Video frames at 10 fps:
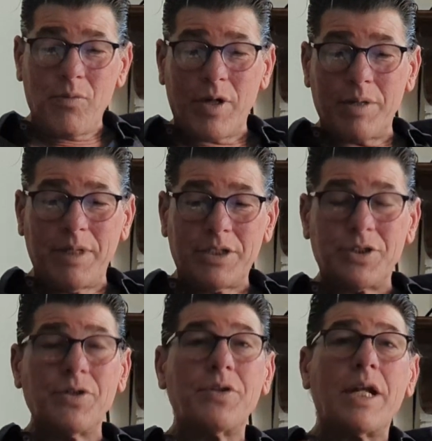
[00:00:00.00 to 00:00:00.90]
want to make
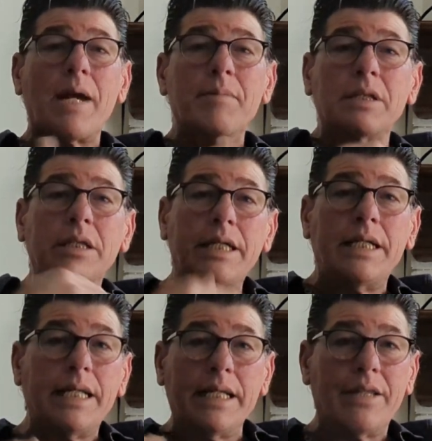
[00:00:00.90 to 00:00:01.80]
sure that I'm
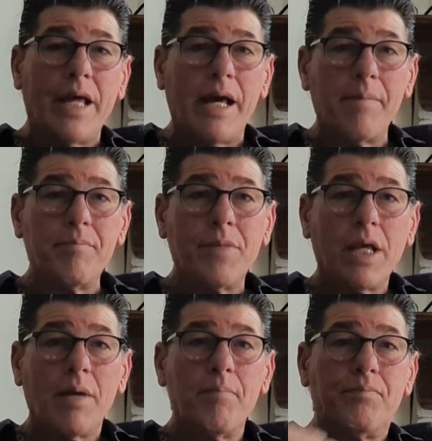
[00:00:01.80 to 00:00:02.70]
leading them
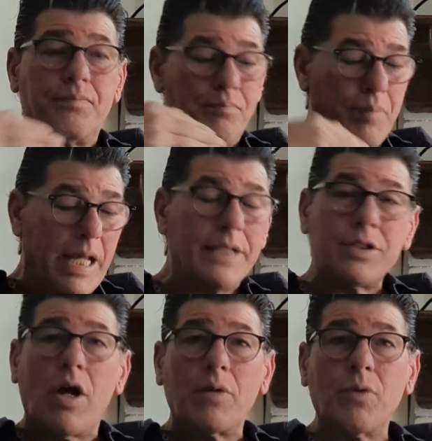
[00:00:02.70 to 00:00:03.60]
based
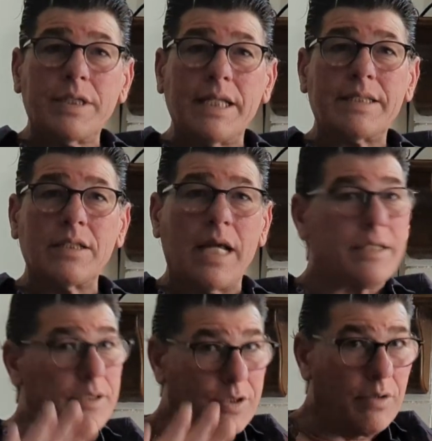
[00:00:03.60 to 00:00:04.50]
on what they
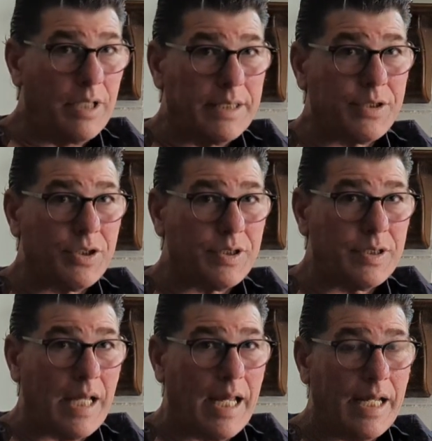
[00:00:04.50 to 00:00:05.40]
selected. So let's just
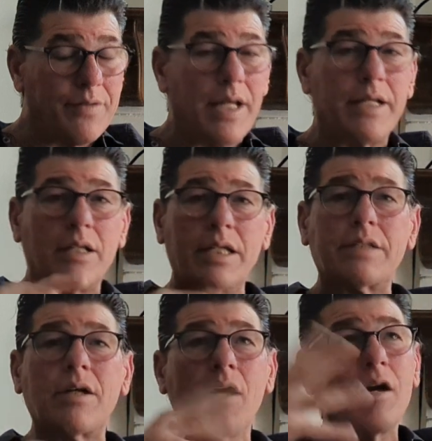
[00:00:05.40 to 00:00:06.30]
say they
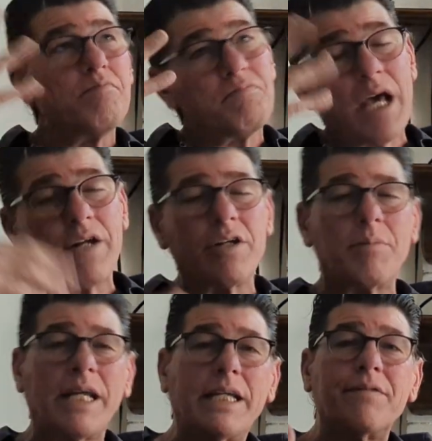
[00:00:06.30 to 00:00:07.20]
clicked on, I don't know,
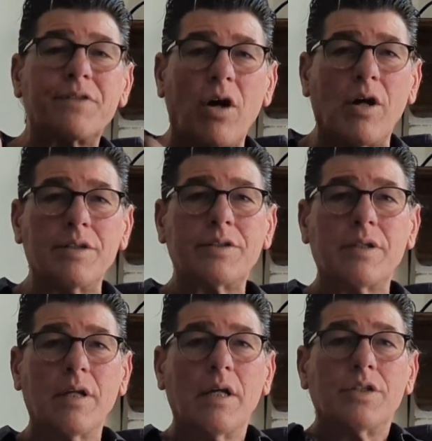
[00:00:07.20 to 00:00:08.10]
my gift cards.
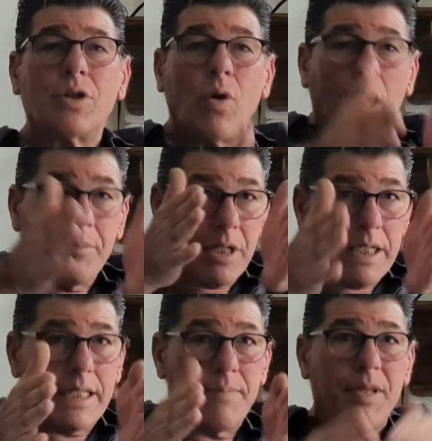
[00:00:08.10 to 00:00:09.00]
So I'm
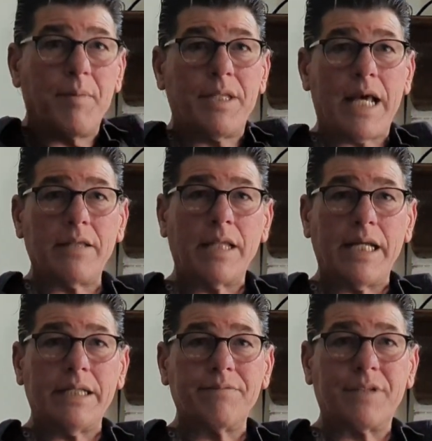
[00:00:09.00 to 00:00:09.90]
going to keep them in that
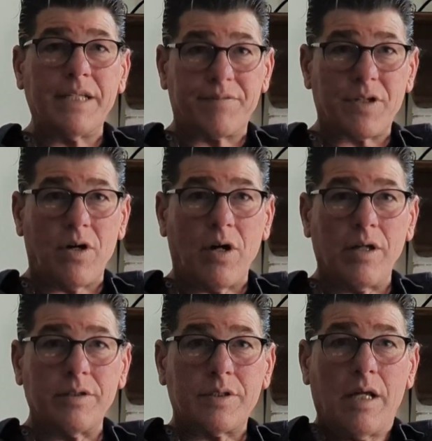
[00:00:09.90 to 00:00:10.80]
lane of gift
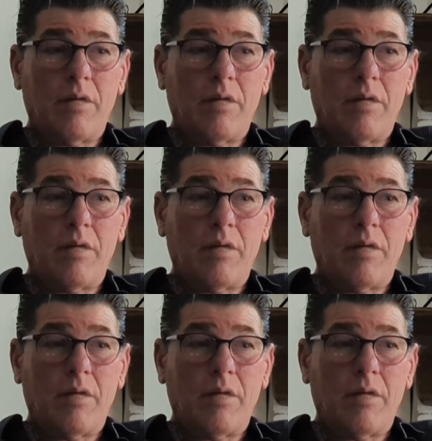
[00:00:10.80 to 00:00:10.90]
cards.